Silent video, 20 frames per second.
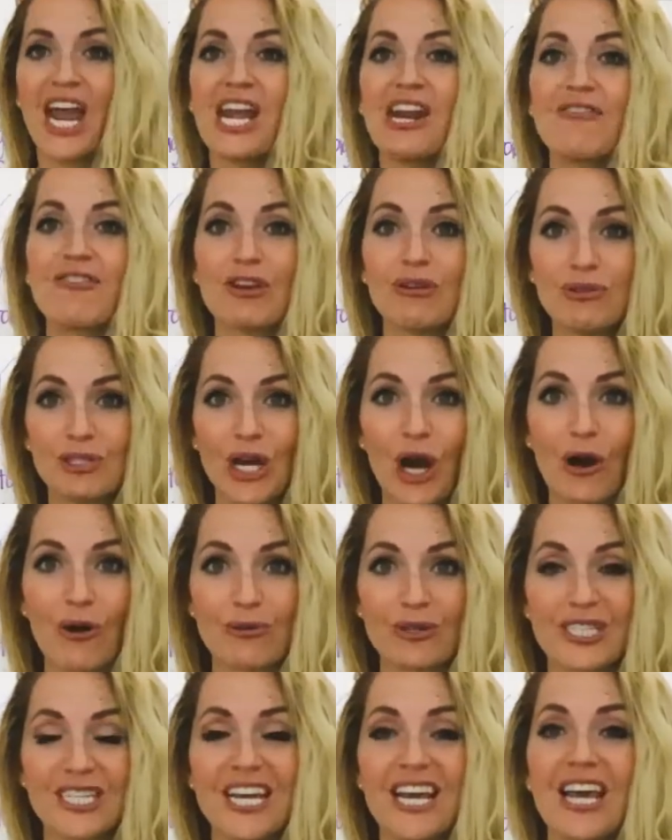And if you
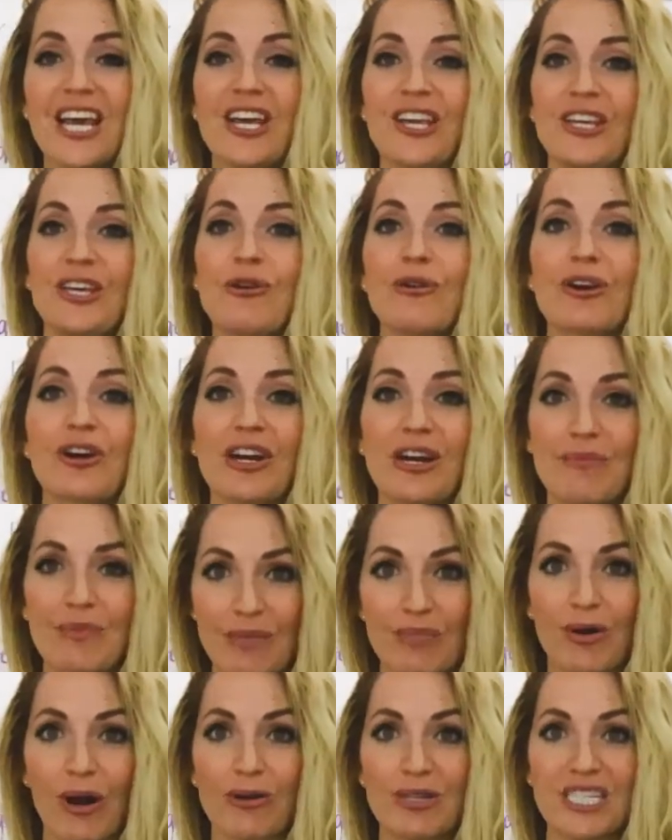don't, you're gonna be
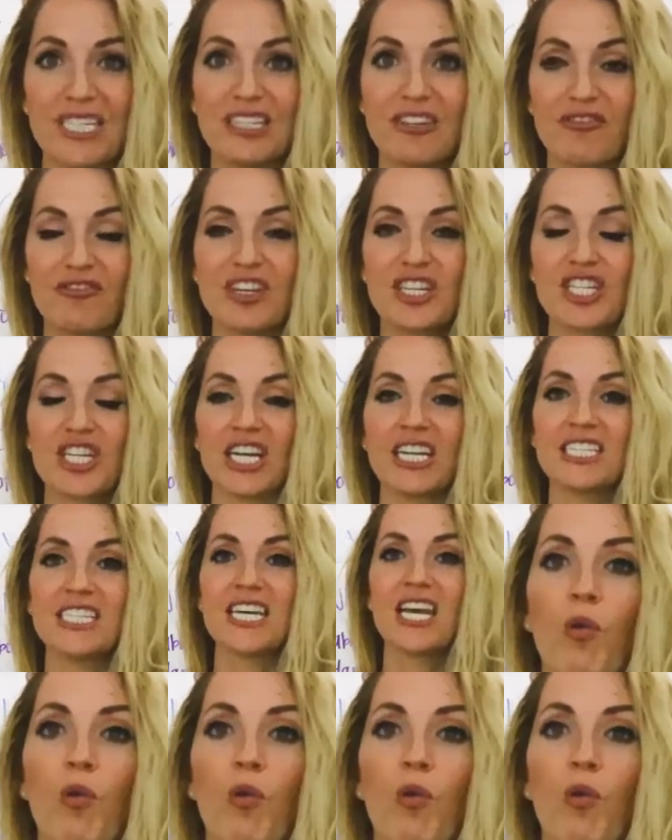protein deficient.